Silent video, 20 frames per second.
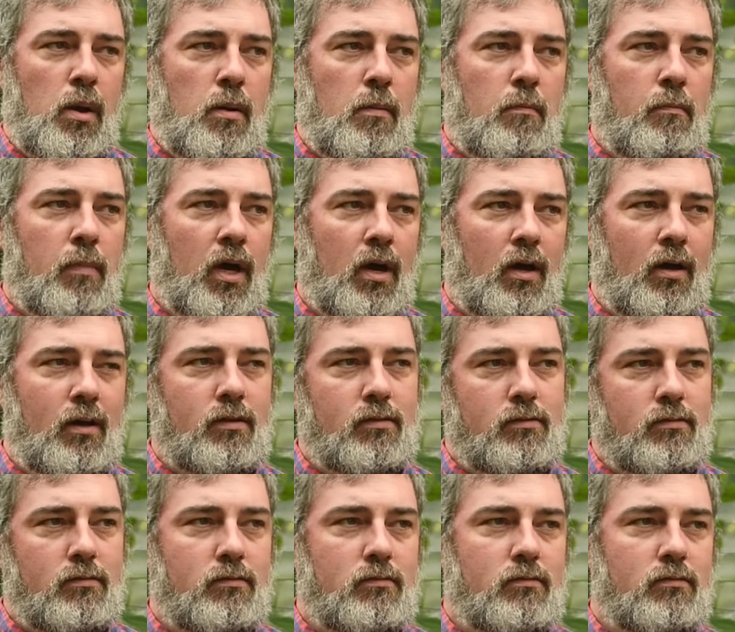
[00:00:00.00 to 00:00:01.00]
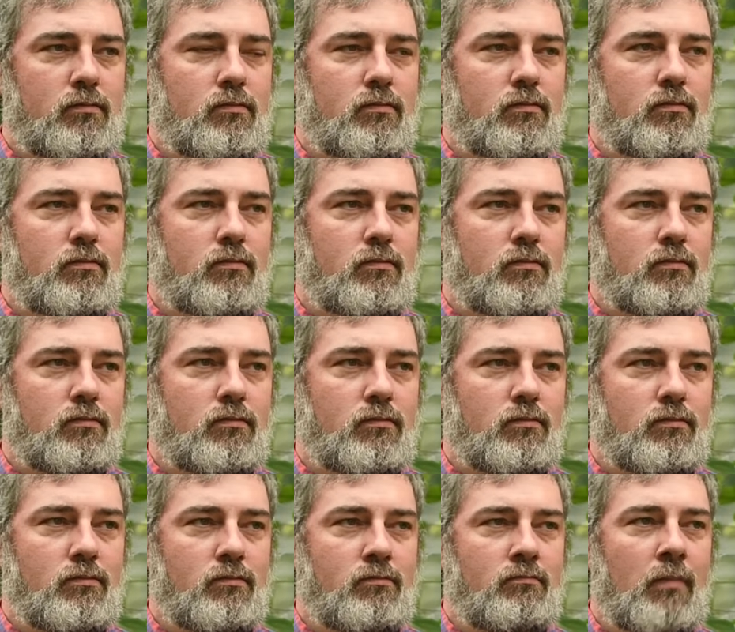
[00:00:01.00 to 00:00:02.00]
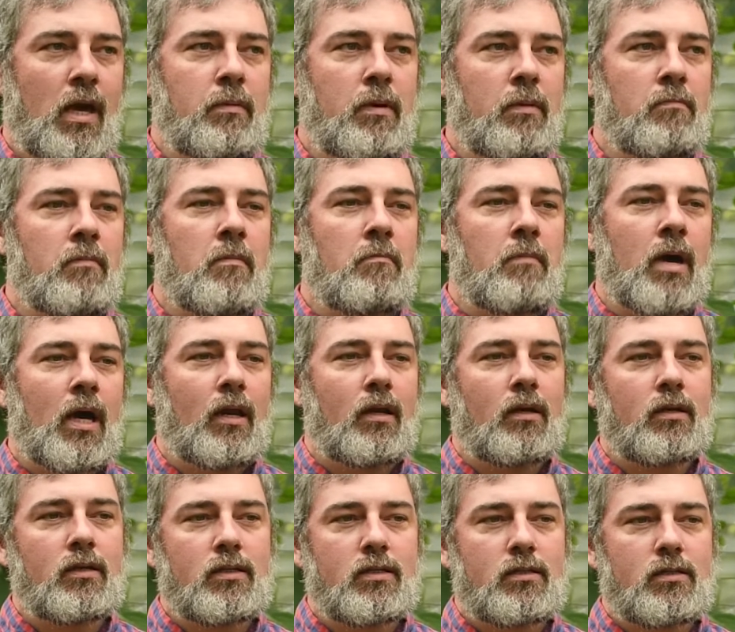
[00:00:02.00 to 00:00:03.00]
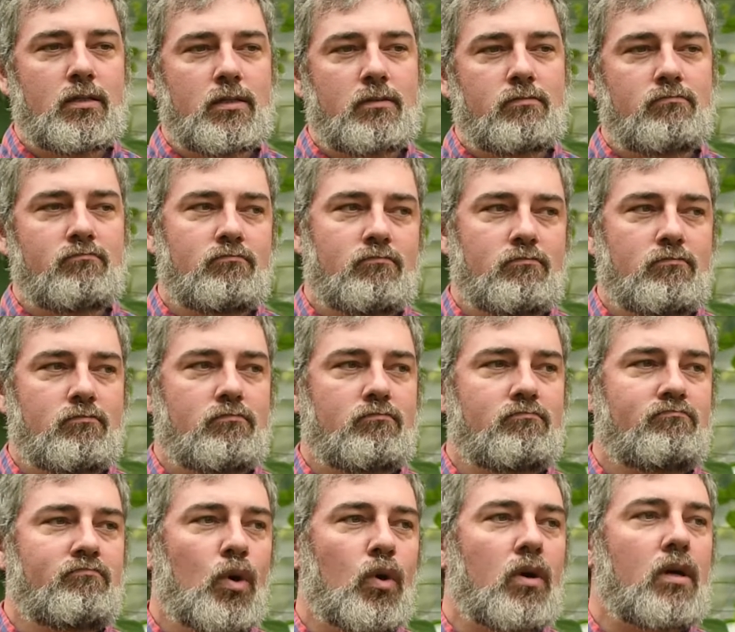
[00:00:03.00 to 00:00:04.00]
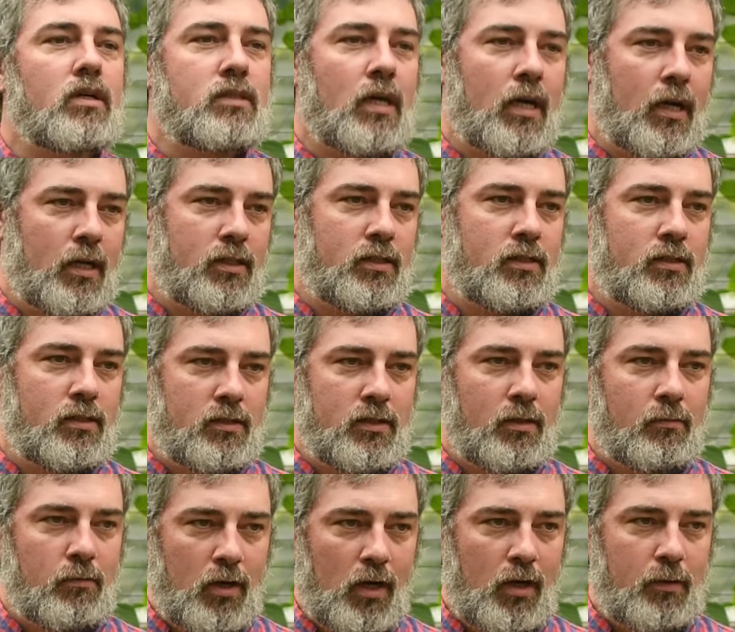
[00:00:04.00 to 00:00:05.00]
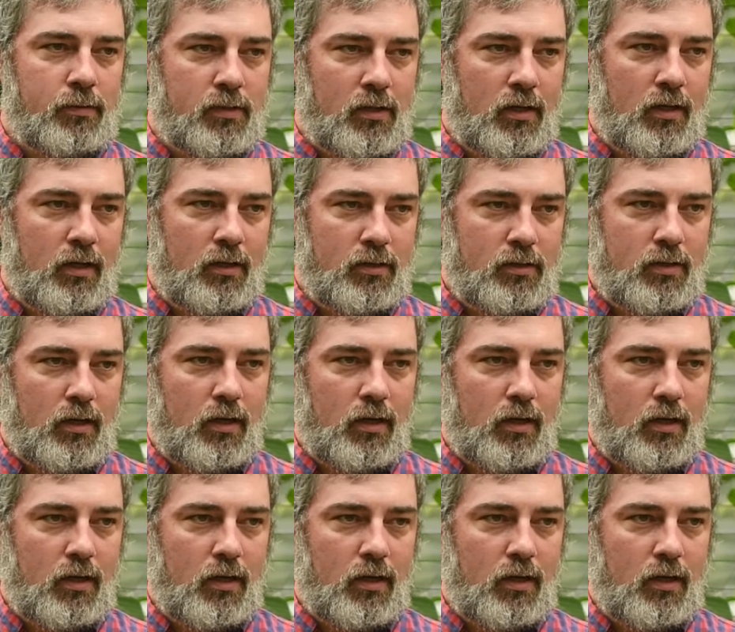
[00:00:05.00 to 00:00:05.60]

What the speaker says: But maybe Mehmet is more attached to some crops than he is to